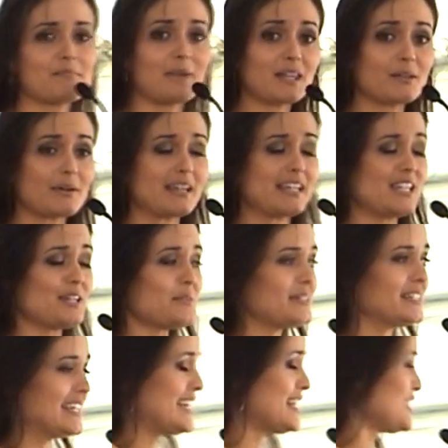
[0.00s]
By the way, he
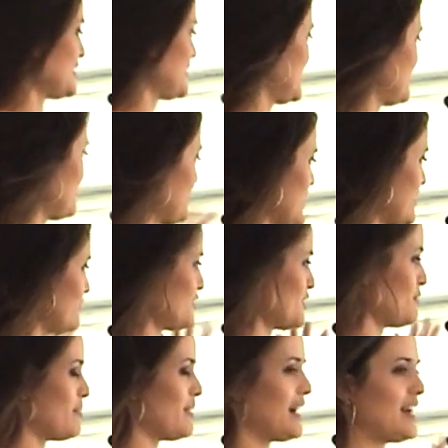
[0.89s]
was here. He
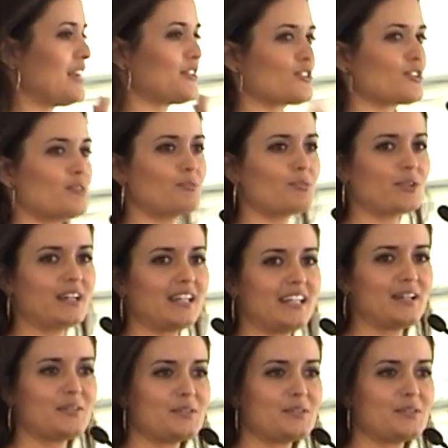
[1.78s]
waved goodbye at a certain point.